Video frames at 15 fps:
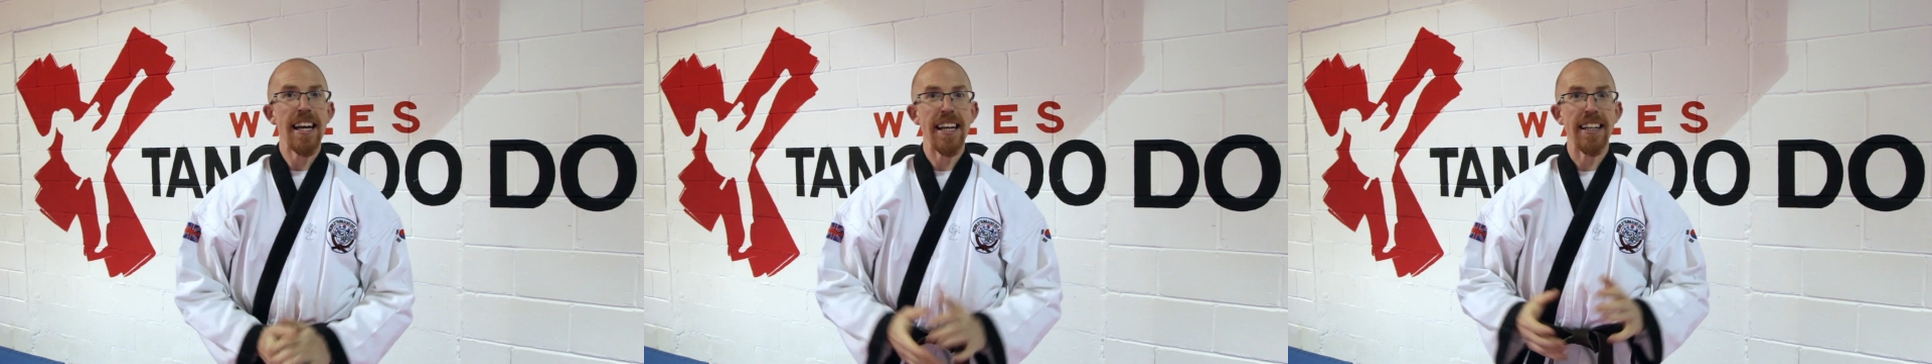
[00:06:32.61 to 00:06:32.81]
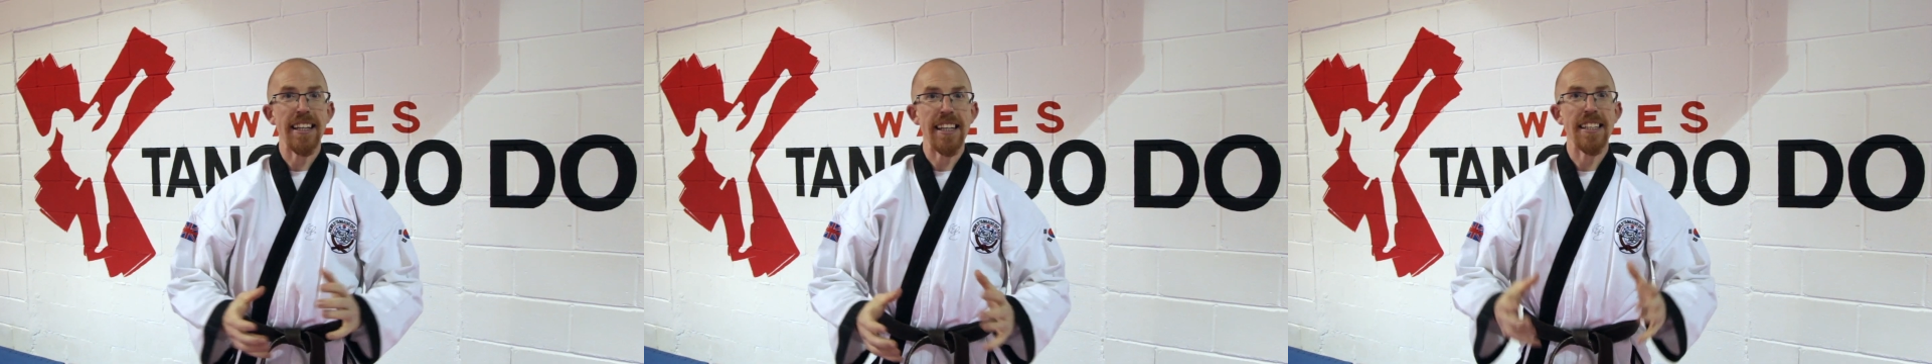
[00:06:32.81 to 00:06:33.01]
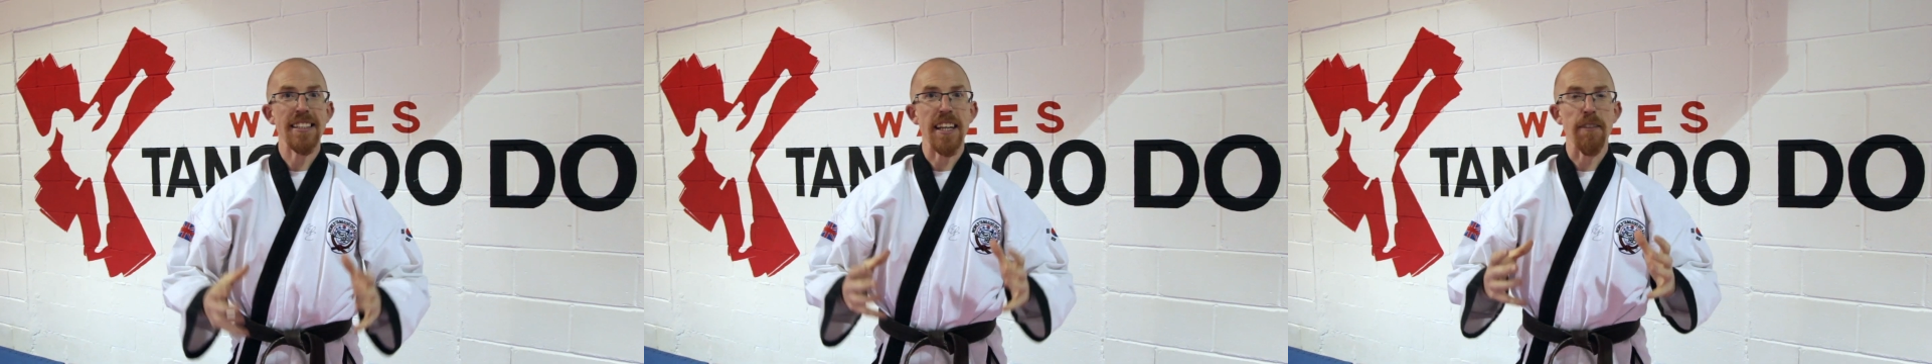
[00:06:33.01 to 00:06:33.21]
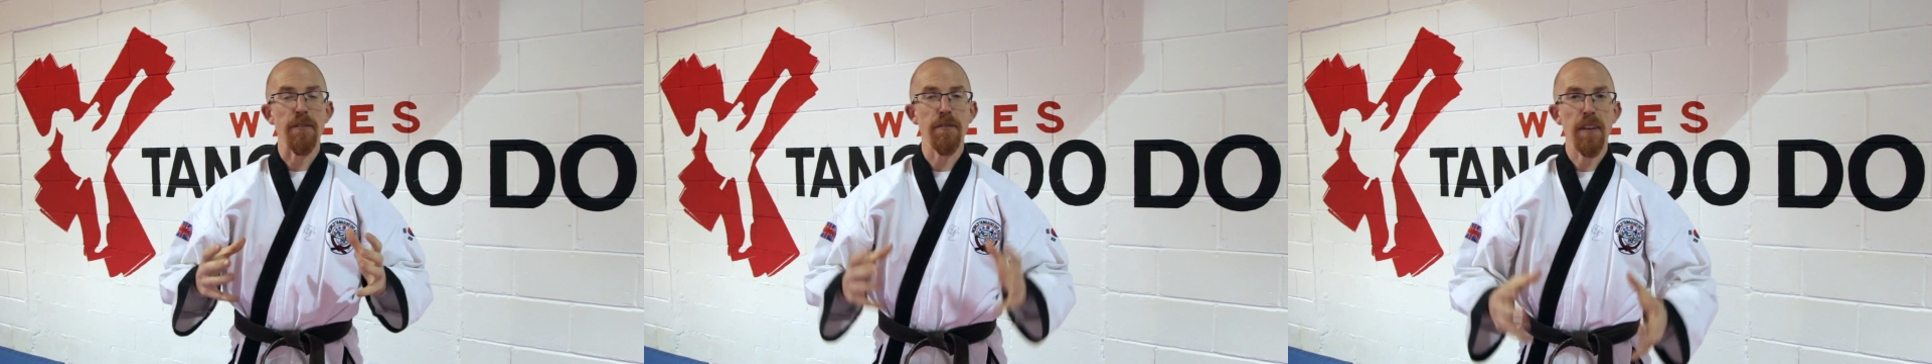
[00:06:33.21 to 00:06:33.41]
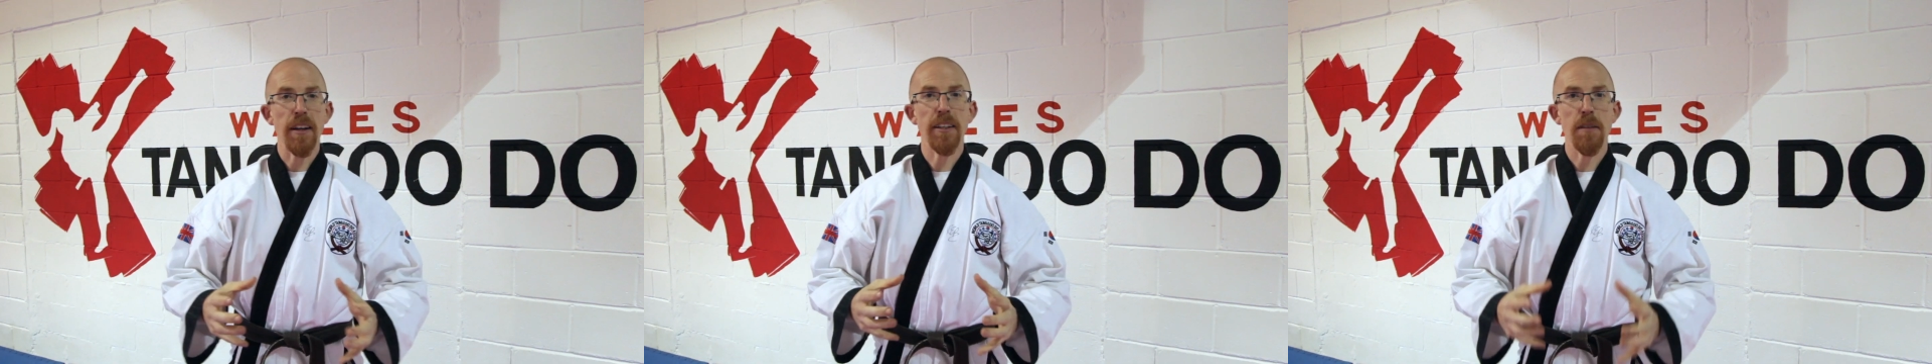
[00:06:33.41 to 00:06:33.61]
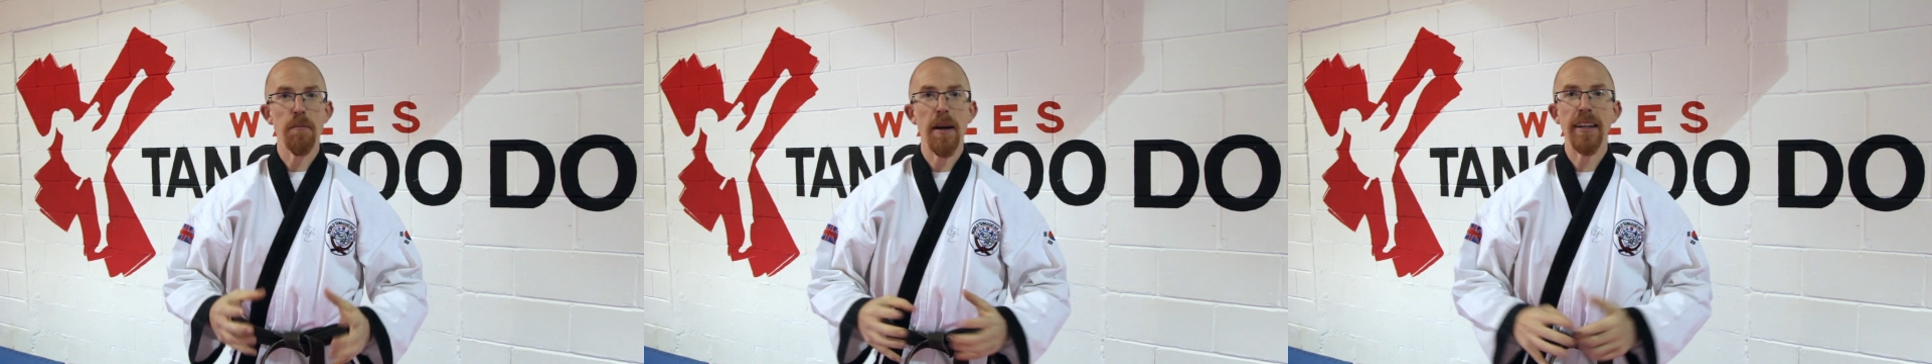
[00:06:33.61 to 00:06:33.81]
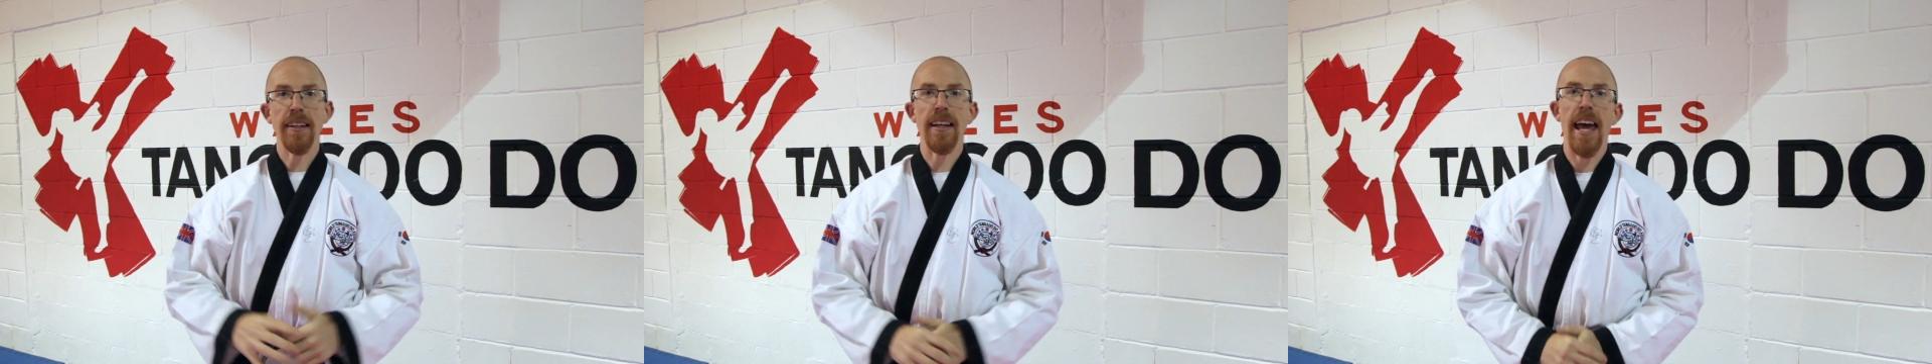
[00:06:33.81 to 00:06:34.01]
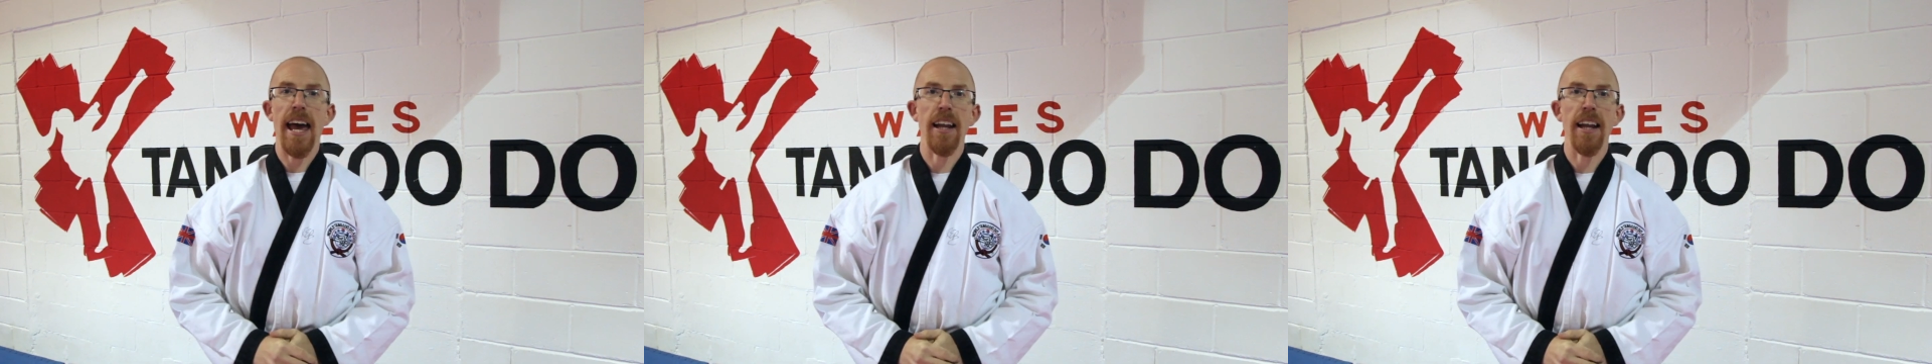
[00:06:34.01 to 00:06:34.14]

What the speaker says: It is a fundamental